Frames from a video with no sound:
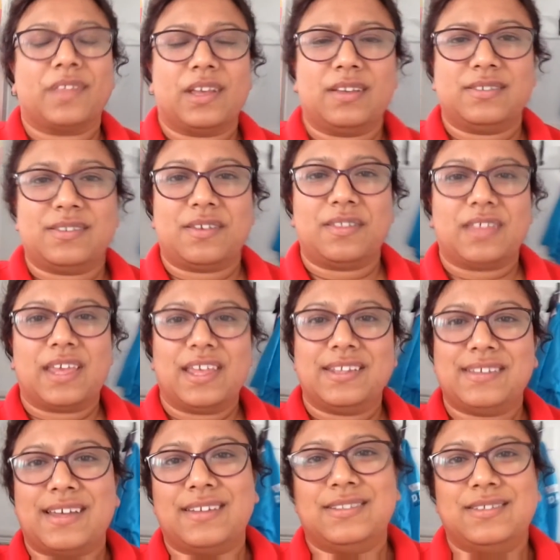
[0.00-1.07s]
So the
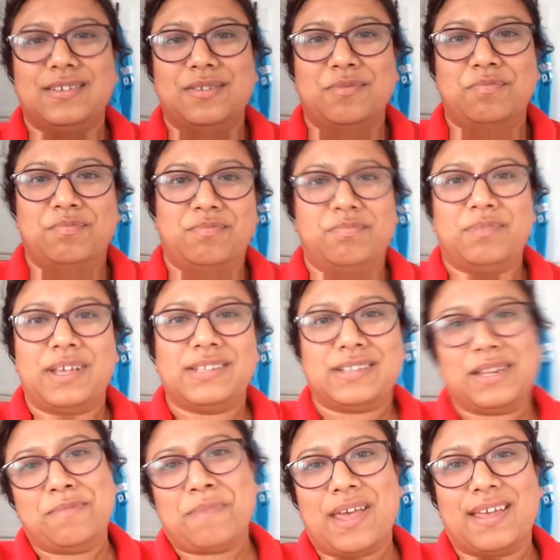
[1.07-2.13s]
kids had to
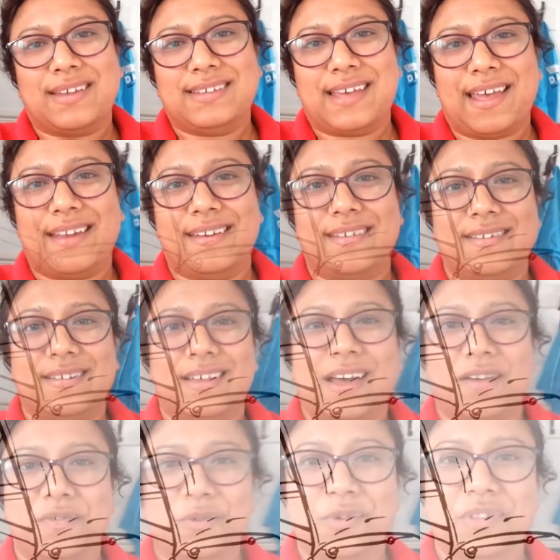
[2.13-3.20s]
basically make a tent
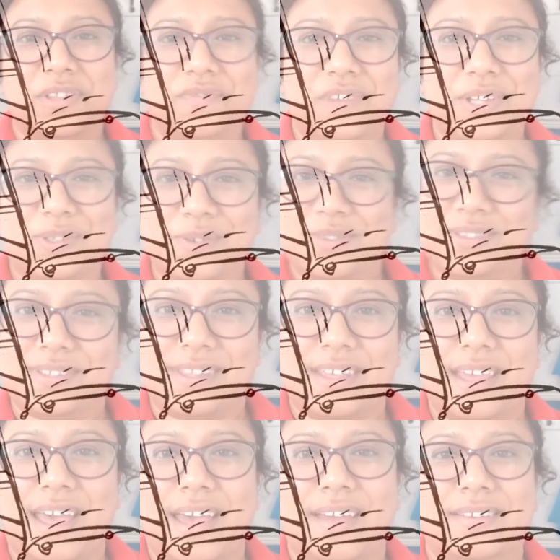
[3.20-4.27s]
out of all the resources they
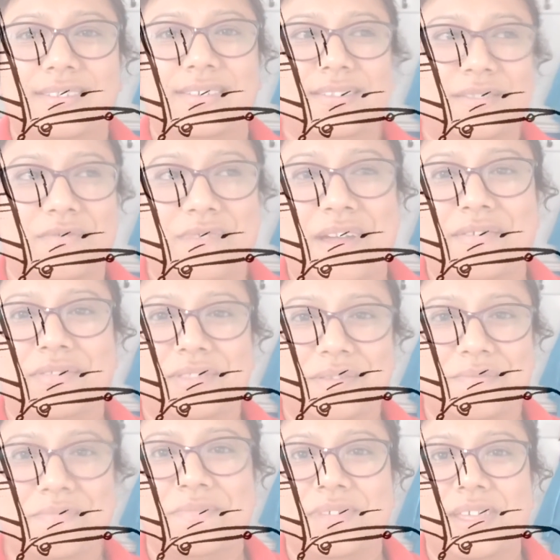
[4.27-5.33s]
had around
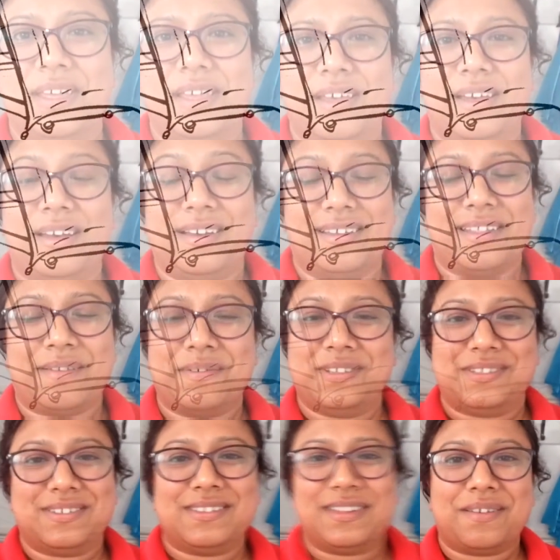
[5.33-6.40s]
them. That
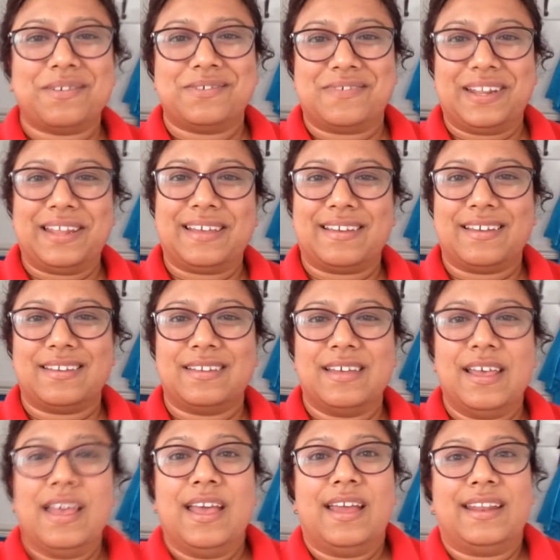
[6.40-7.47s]
was really good.
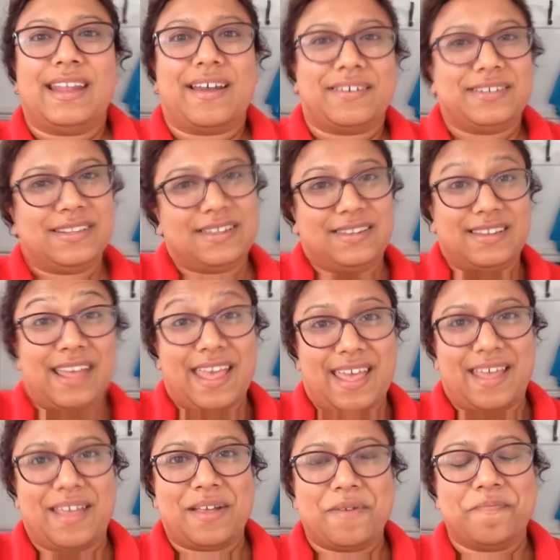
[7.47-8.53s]
Now
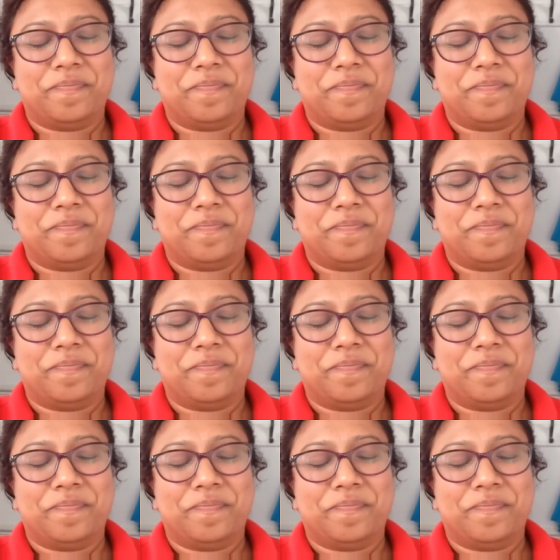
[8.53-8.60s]
today